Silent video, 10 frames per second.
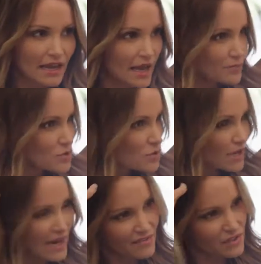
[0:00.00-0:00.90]

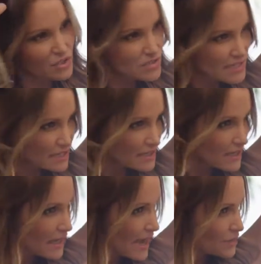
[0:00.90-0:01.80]
I even use
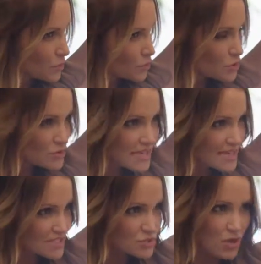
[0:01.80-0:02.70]
it at the roots
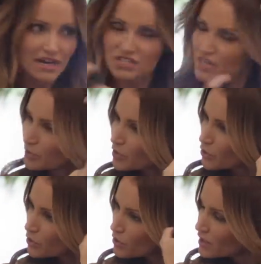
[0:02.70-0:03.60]
as a dry
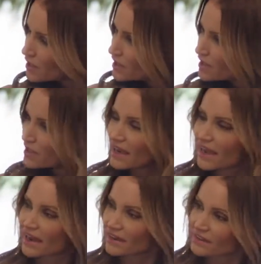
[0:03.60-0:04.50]
shampoo,
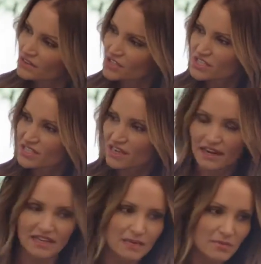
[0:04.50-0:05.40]
and just to
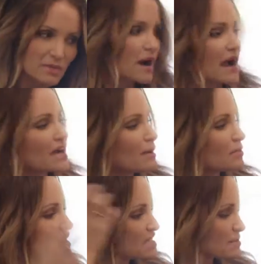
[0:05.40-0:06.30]
kind of get me by a
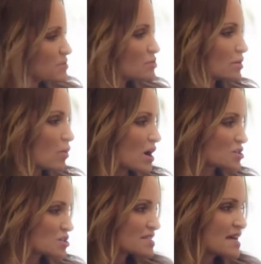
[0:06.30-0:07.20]
couple days in between
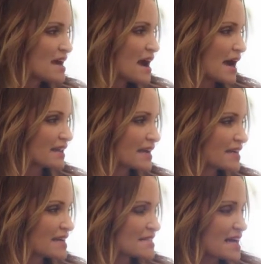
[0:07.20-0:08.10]
washes. I like
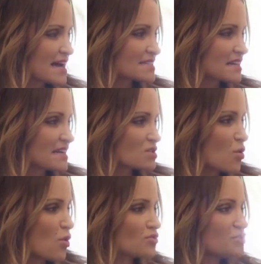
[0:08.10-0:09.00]
it because it has a nice
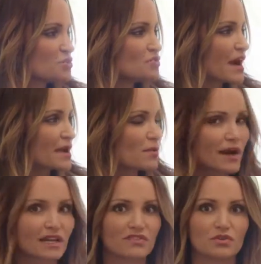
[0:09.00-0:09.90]
hold. The Unite
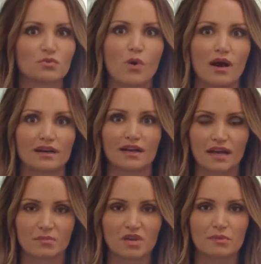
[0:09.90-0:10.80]
one, if you want
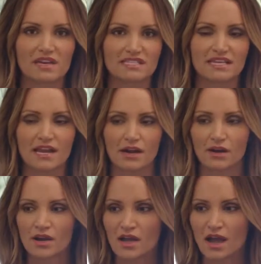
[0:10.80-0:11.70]
kind of big messy
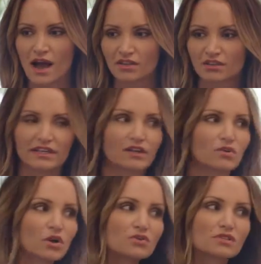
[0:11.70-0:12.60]
hair, a
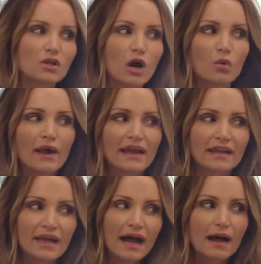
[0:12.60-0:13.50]
little goes a long
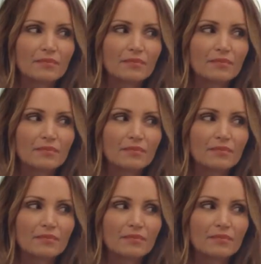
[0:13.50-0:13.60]
way.